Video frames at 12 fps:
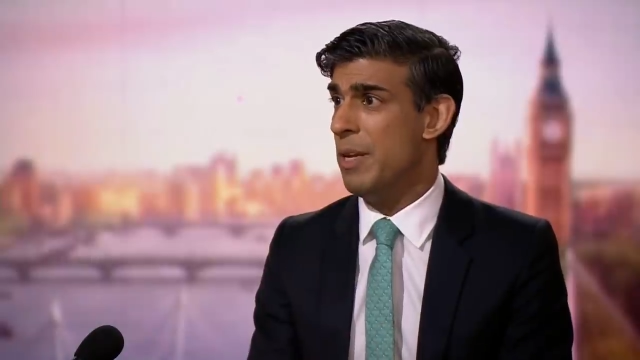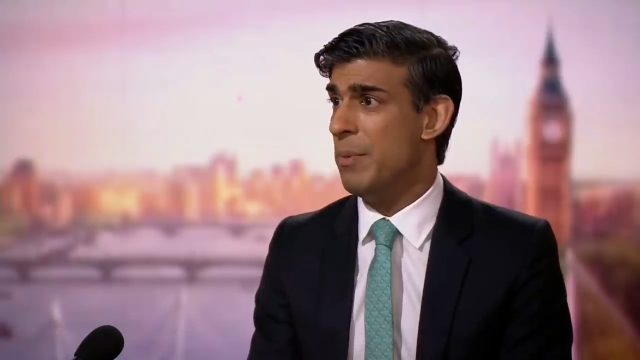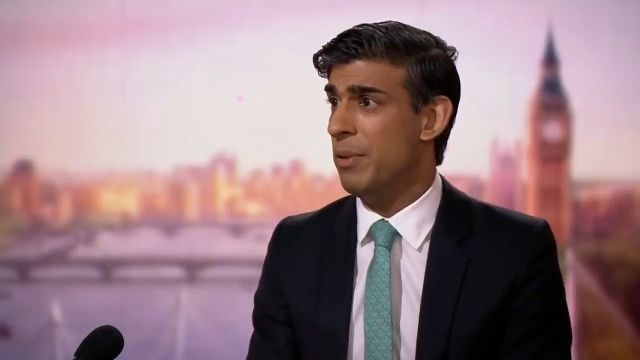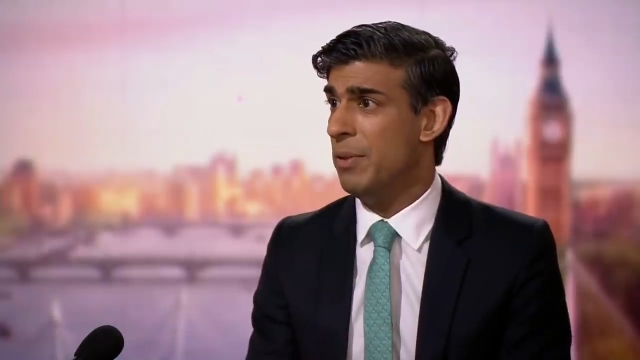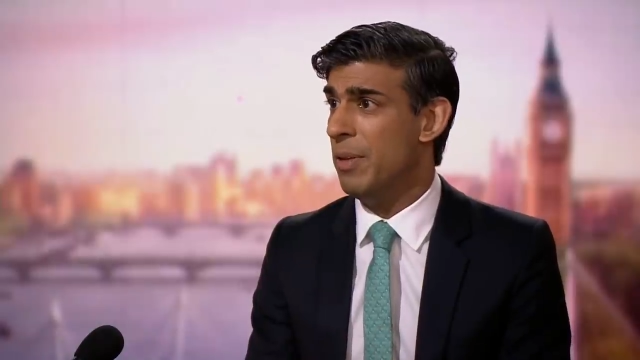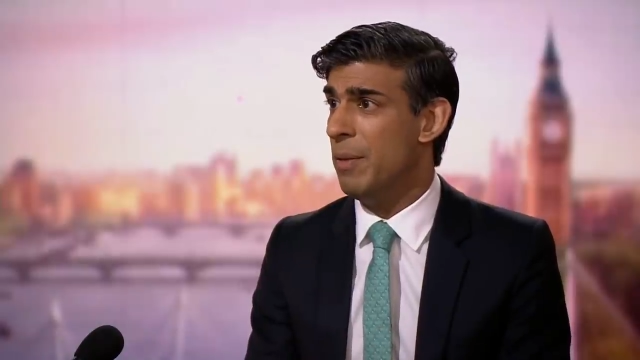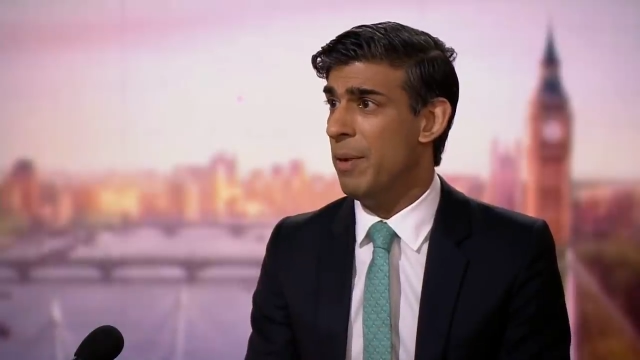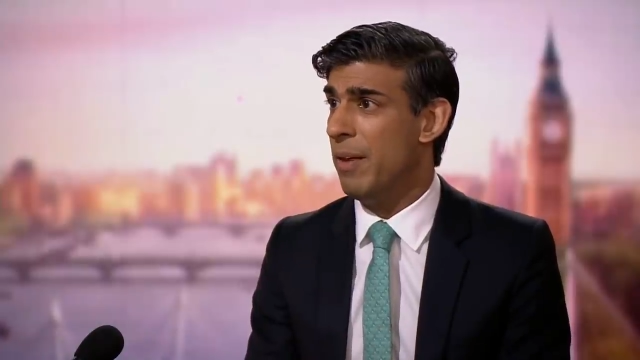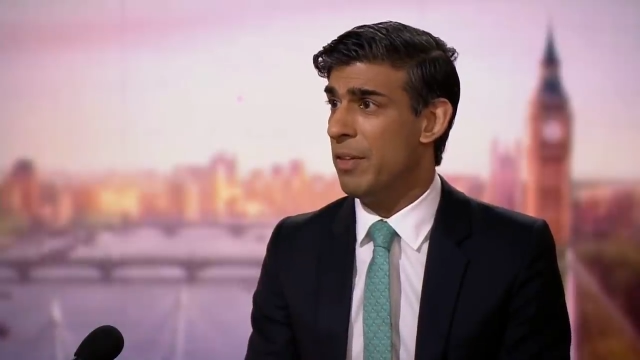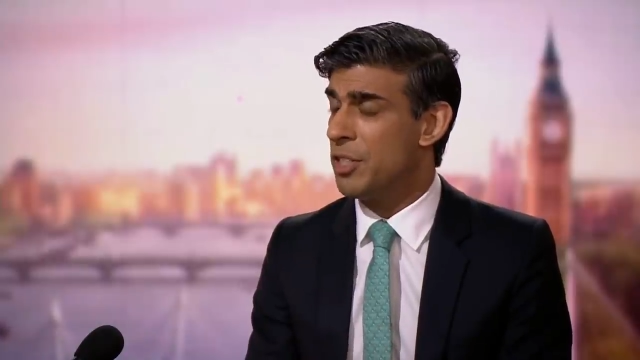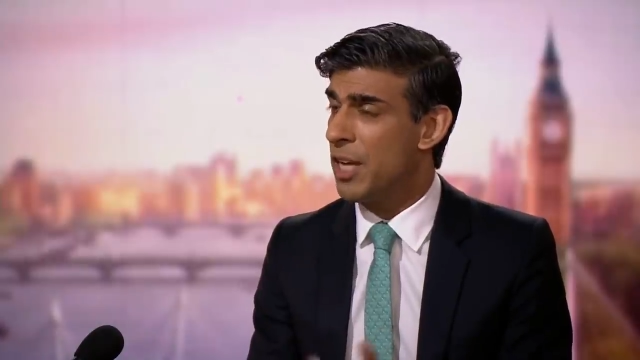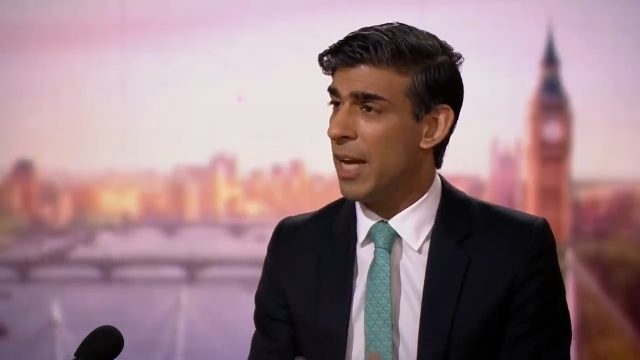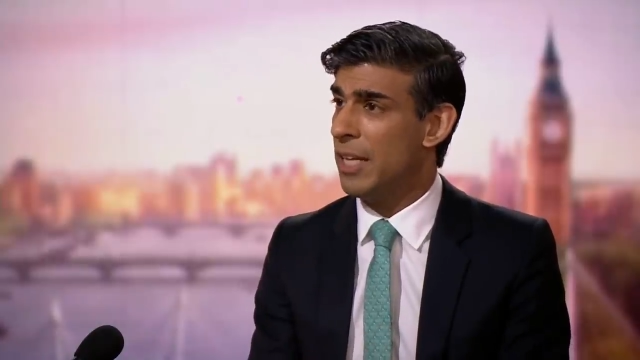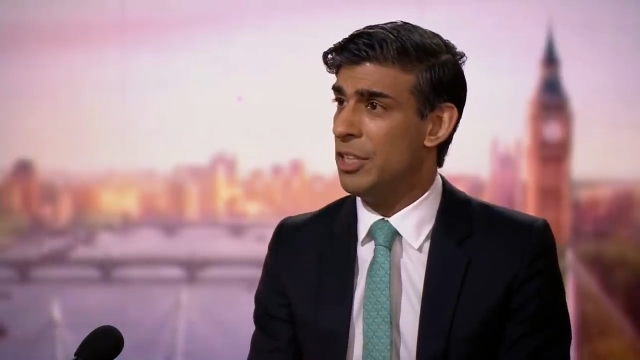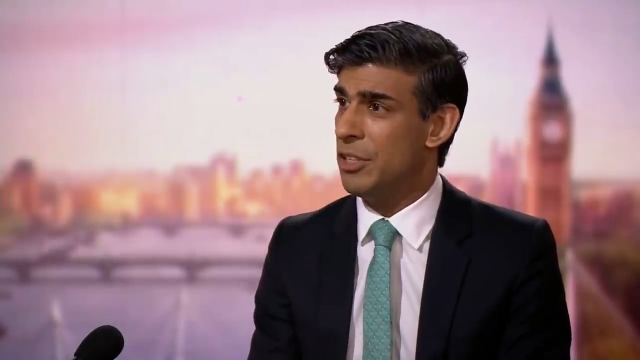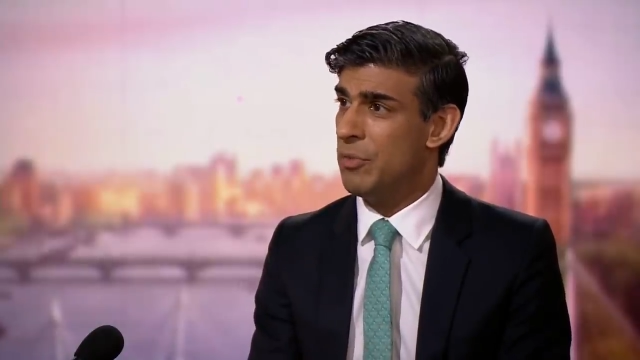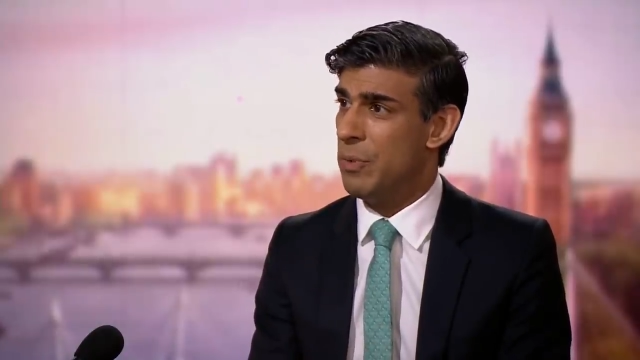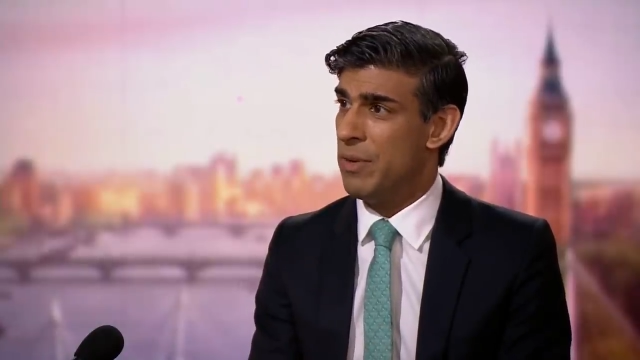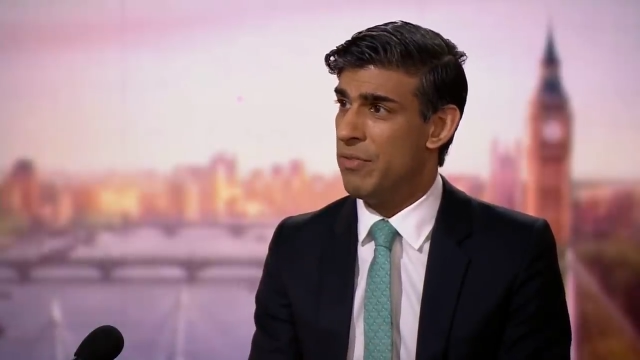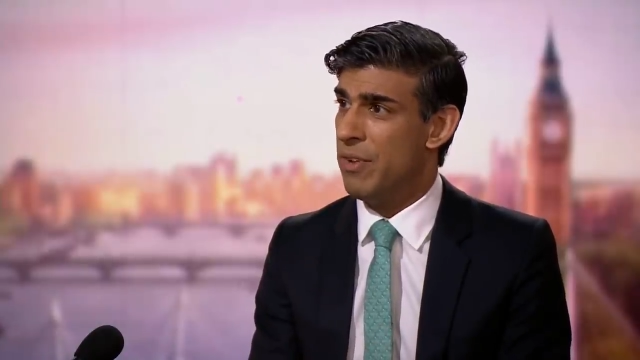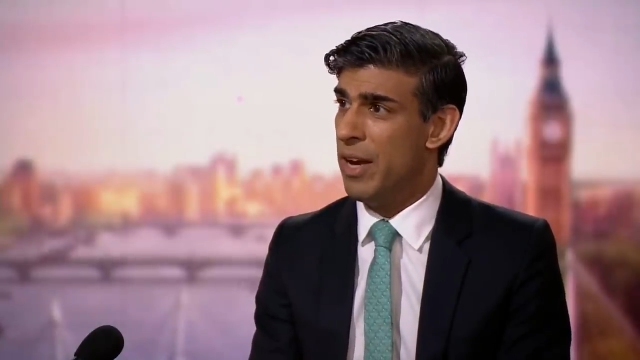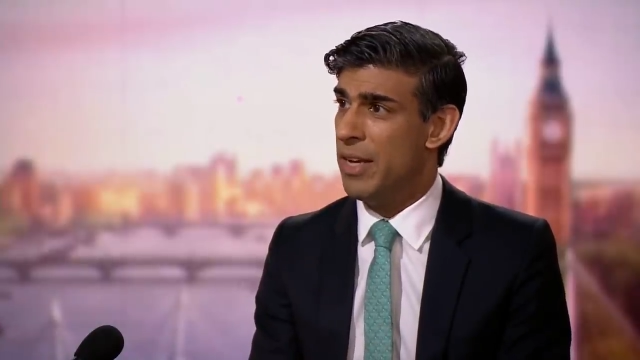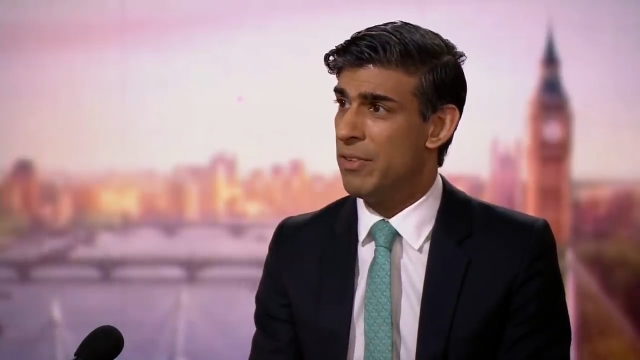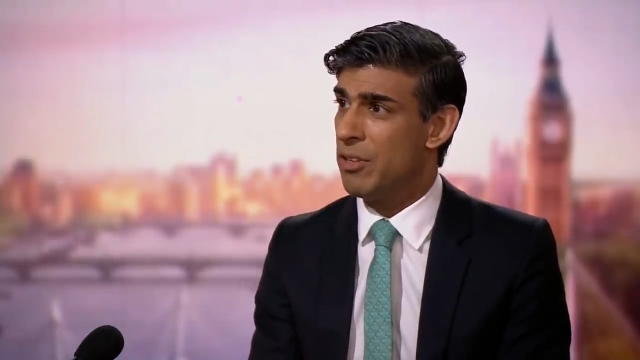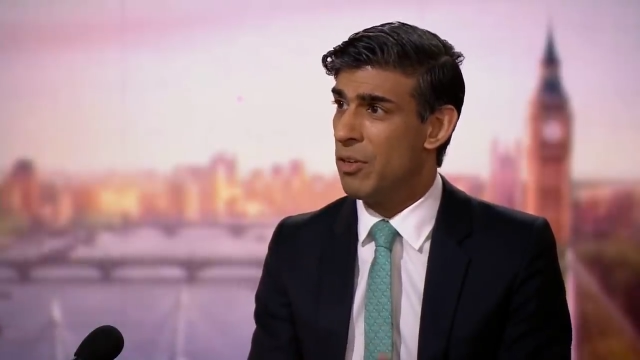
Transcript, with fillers: people about the challenges we face.